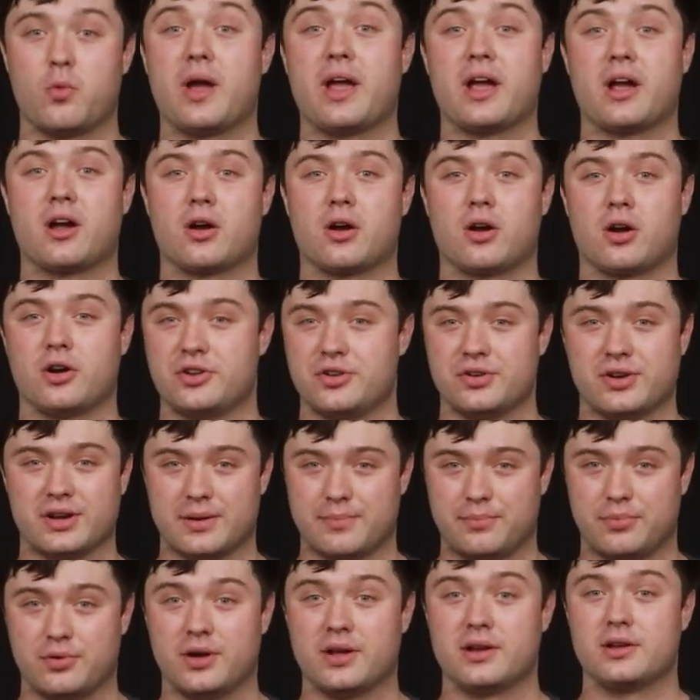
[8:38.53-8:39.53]
where are you
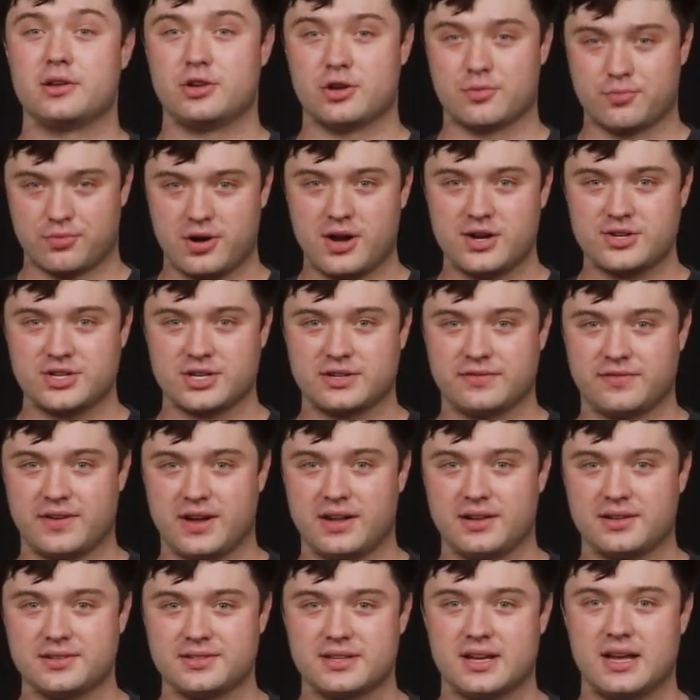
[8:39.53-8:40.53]
gonna put your project
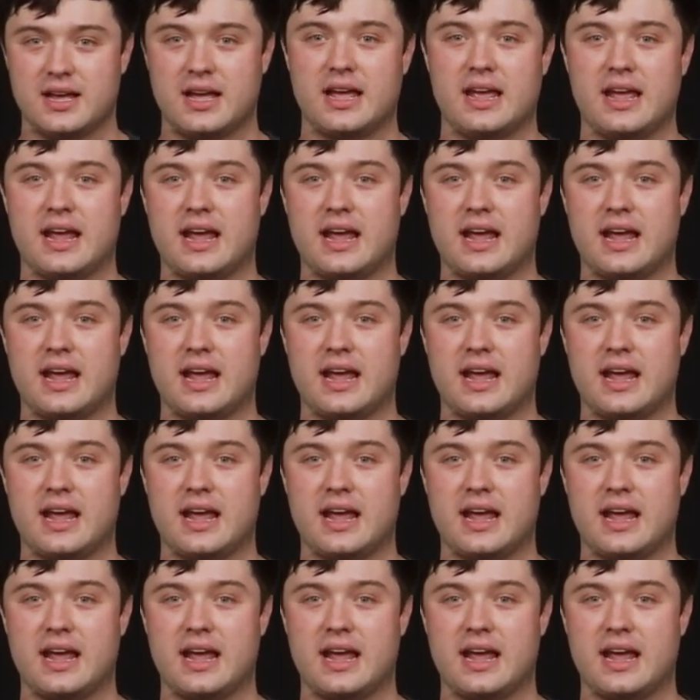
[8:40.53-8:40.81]
files?